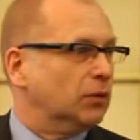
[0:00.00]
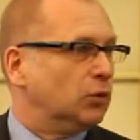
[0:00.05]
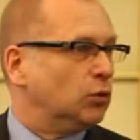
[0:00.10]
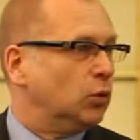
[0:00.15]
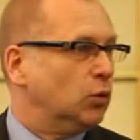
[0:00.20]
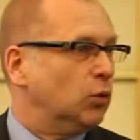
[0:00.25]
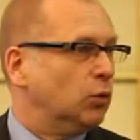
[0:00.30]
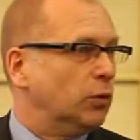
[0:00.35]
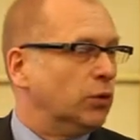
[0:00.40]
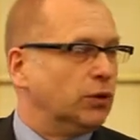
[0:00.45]

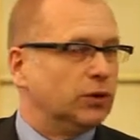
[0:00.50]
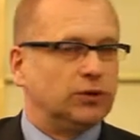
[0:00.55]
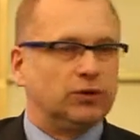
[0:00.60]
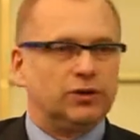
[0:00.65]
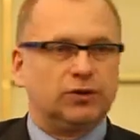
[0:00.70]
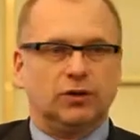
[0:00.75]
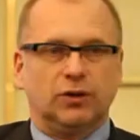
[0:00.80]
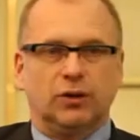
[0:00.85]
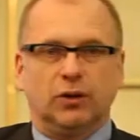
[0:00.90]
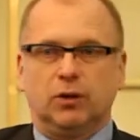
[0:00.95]
two
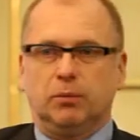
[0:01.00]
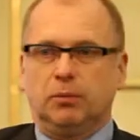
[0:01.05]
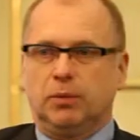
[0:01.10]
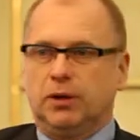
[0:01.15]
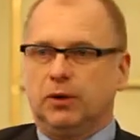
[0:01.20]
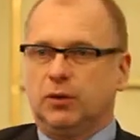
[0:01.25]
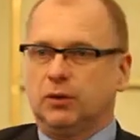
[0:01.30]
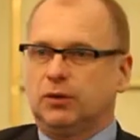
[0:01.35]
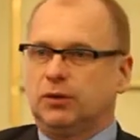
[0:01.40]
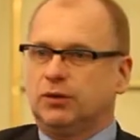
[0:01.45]
words
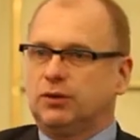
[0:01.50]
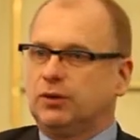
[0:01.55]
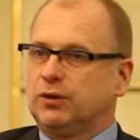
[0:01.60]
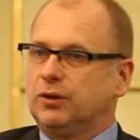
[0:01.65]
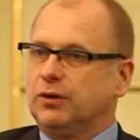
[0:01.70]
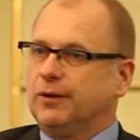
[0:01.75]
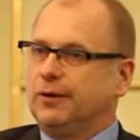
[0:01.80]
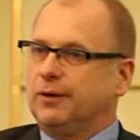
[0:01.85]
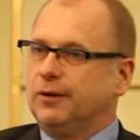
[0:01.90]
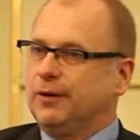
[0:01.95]
about
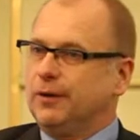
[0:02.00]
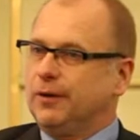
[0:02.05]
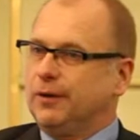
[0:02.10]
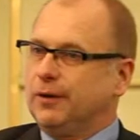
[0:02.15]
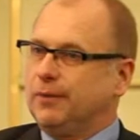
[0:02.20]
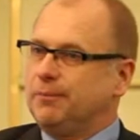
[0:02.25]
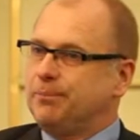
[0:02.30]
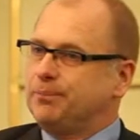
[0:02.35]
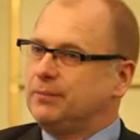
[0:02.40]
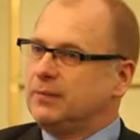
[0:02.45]

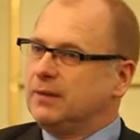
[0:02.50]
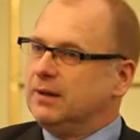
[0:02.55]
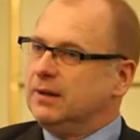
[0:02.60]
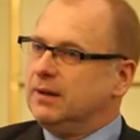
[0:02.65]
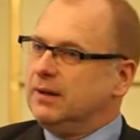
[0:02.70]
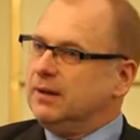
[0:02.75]
um,